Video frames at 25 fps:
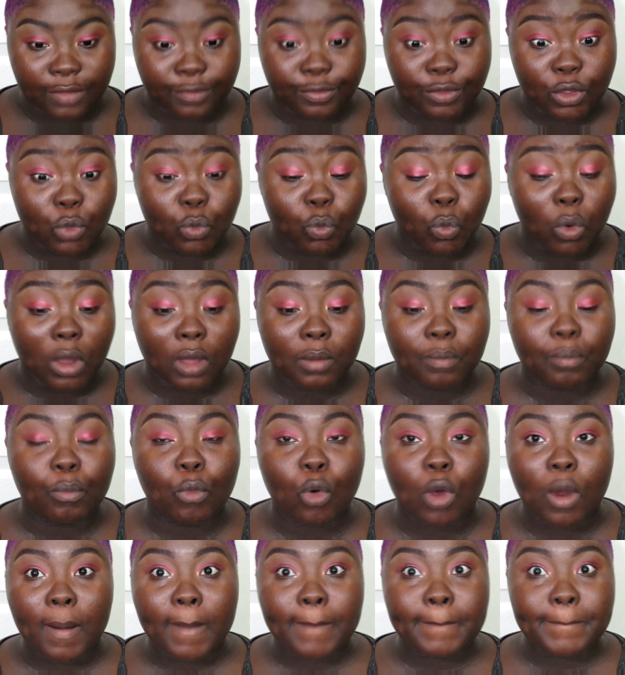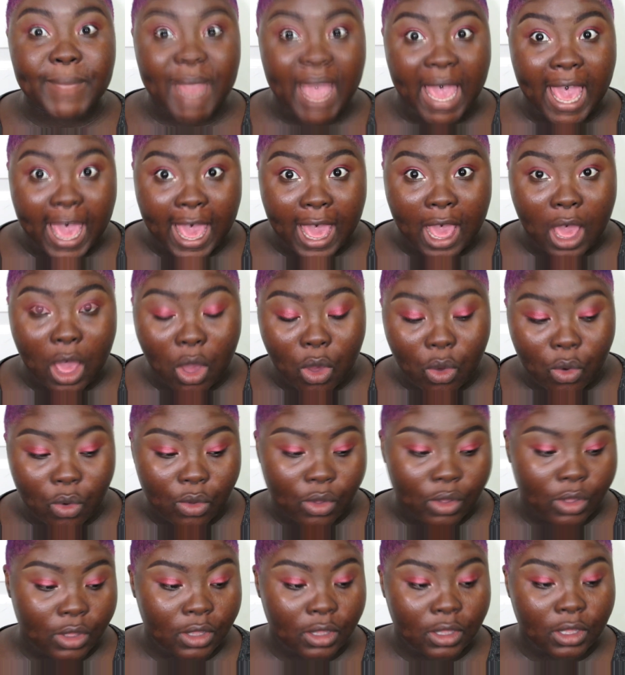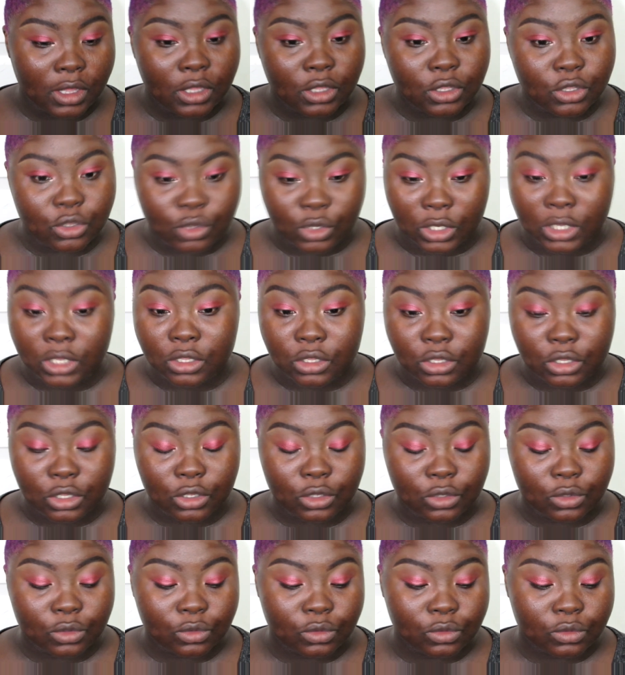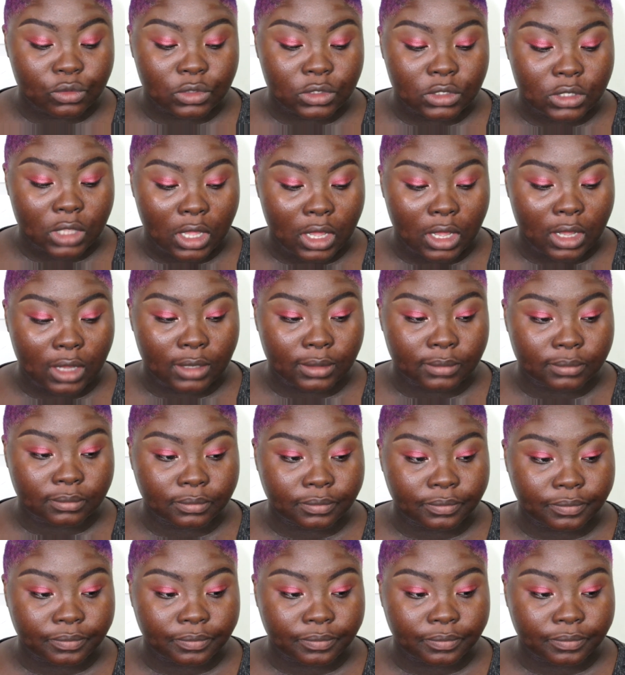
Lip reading: if you want more pow, you can use a